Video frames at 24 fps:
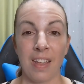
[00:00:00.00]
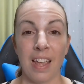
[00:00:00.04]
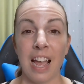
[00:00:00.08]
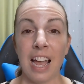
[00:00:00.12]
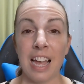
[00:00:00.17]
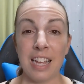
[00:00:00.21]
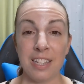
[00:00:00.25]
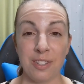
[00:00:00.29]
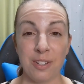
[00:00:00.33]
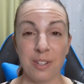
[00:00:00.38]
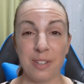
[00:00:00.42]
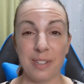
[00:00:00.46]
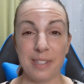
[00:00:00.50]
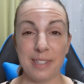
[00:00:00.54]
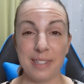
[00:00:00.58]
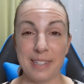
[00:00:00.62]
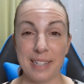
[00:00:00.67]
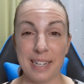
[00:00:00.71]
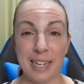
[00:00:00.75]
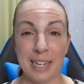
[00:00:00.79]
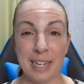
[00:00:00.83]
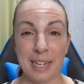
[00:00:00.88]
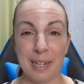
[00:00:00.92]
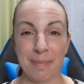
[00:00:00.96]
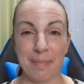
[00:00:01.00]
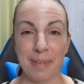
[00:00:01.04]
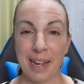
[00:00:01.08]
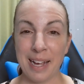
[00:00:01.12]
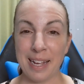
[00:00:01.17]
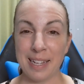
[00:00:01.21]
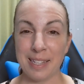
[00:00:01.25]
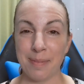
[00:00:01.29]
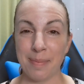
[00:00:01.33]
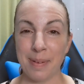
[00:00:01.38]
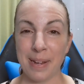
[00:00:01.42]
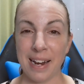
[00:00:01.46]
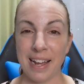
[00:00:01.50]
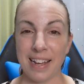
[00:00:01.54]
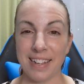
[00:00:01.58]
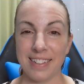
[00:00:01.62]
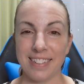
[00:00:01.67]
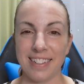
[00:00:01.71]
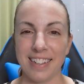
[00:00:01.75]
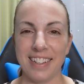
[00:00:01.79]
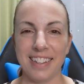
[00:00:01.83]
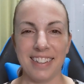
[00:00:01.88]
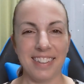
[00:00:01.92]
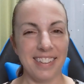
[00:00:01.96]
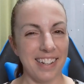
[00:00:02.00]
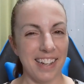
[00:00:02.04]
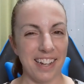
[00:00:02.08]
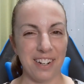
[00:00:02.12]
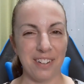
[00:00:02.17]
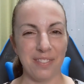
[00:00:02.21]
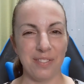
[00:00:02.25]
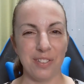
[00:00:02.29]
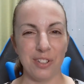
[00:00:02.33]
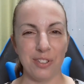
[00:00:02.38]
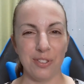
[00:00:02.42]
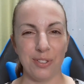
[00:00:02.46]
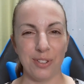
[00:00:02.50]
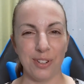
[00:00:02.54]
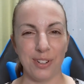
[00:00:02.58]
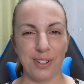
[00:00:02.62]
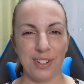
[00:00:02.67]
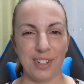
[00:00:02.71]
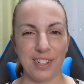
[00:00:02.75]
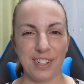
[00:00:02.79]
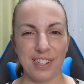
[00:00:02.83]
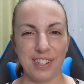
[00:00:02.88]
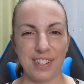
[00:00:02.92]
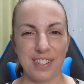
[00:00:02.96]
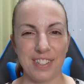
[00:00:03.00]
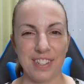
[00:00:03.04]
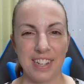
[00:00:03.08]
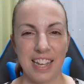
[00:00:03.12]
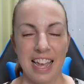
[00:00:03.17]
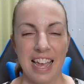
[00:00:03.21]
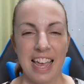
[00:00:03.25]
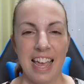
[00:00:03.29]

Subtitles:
As you can see, my husband has a lot of controllers,